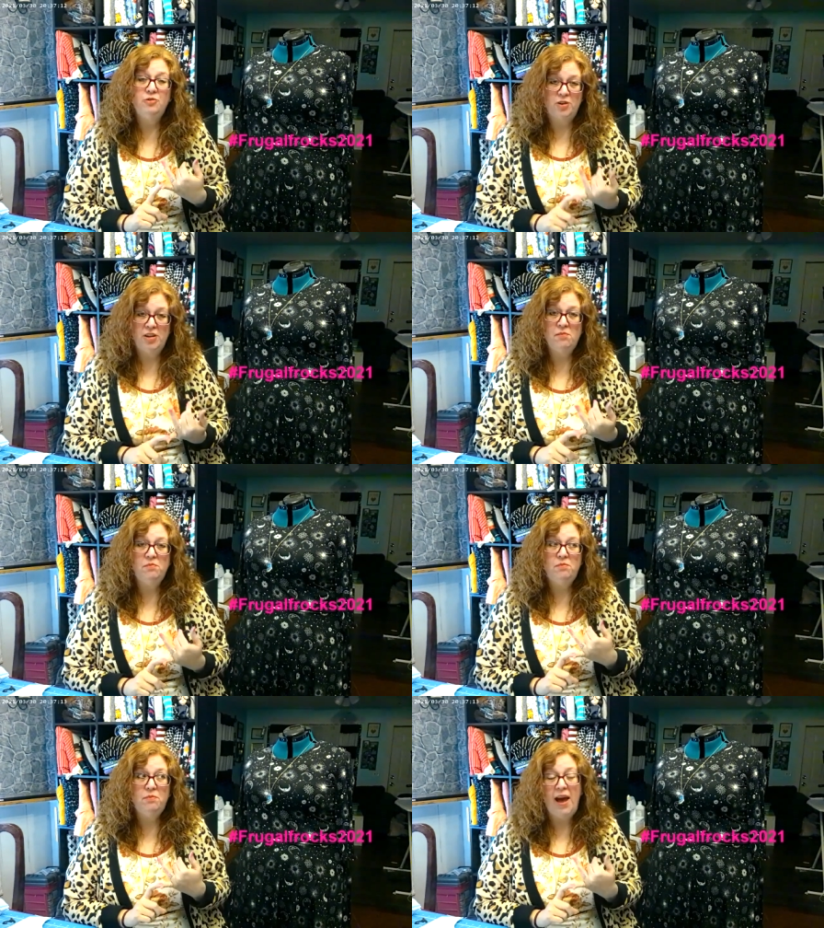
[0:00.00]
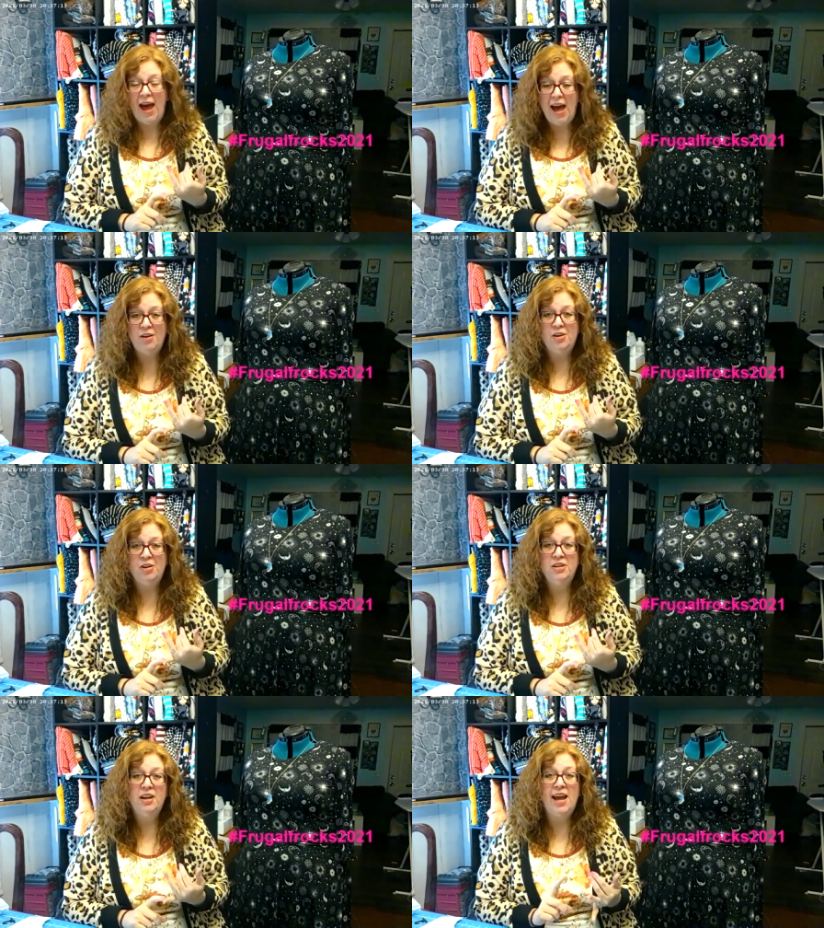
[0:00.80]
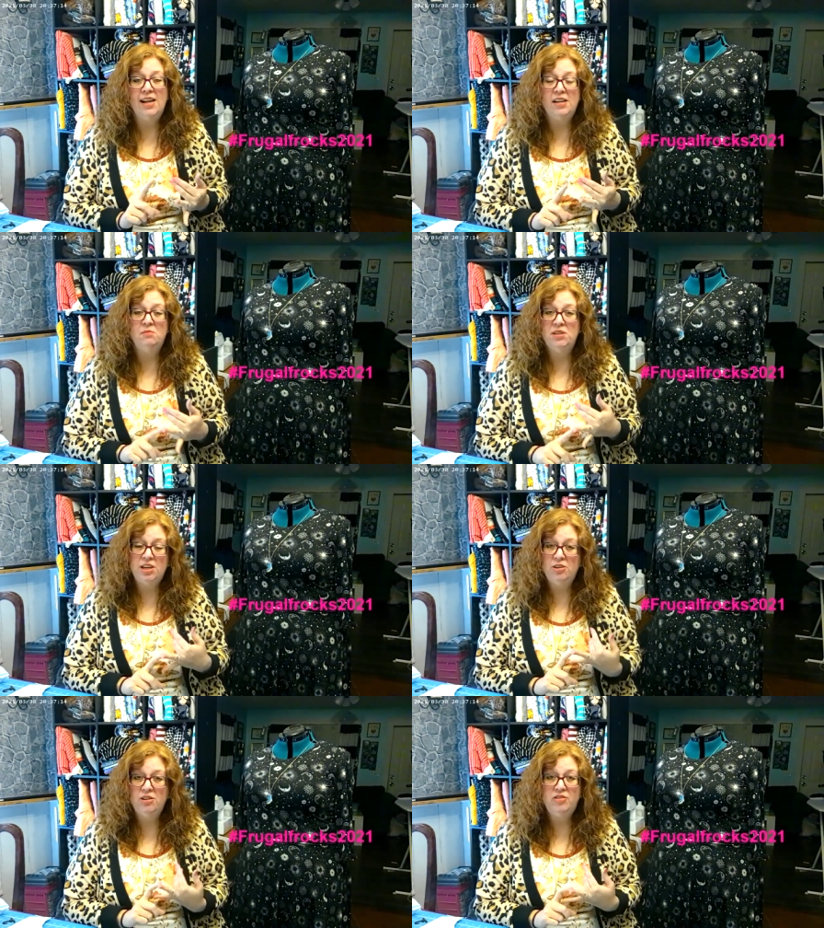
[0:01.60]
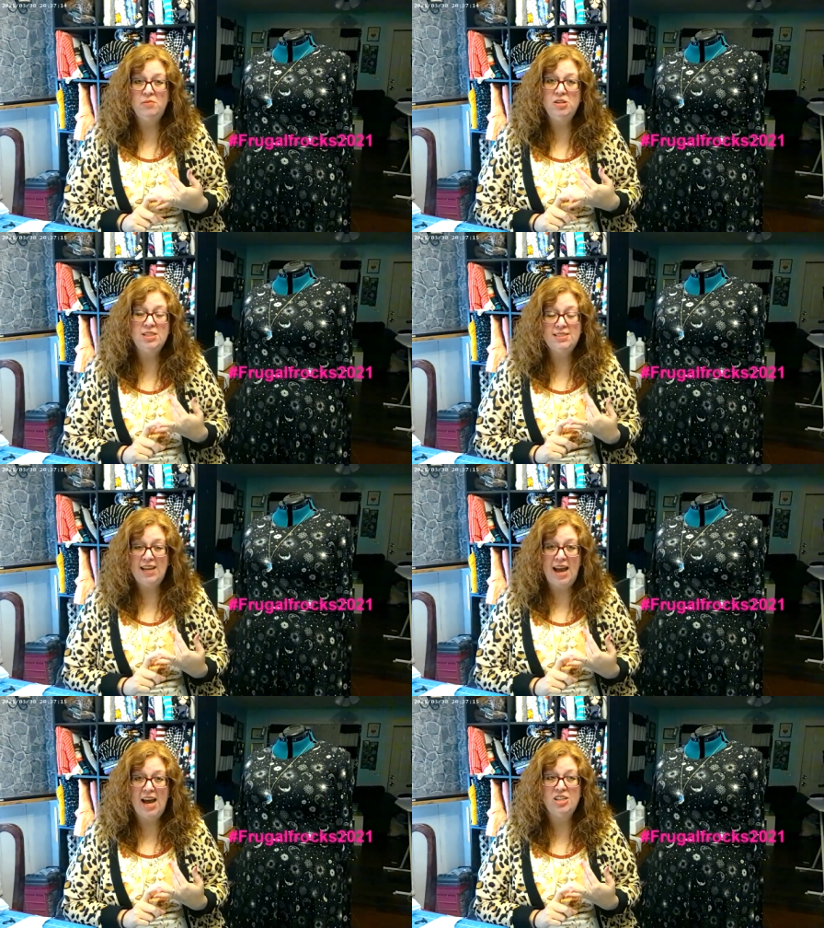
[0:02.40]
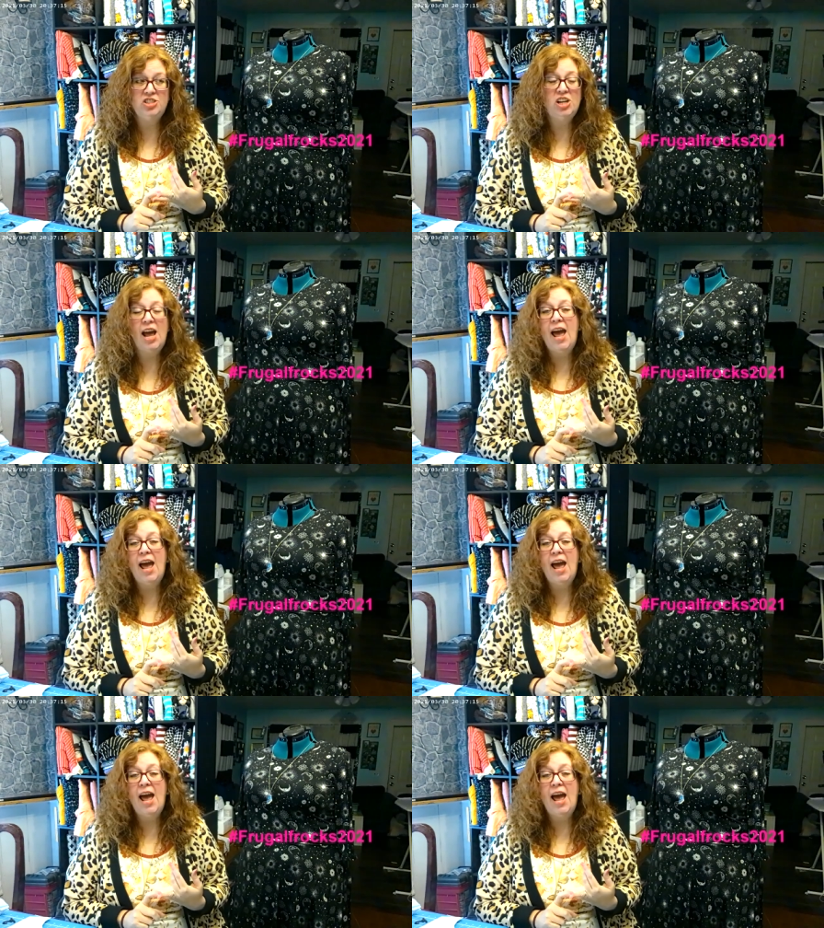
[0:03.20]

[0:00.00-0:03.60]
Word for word: free pattern and material from your stash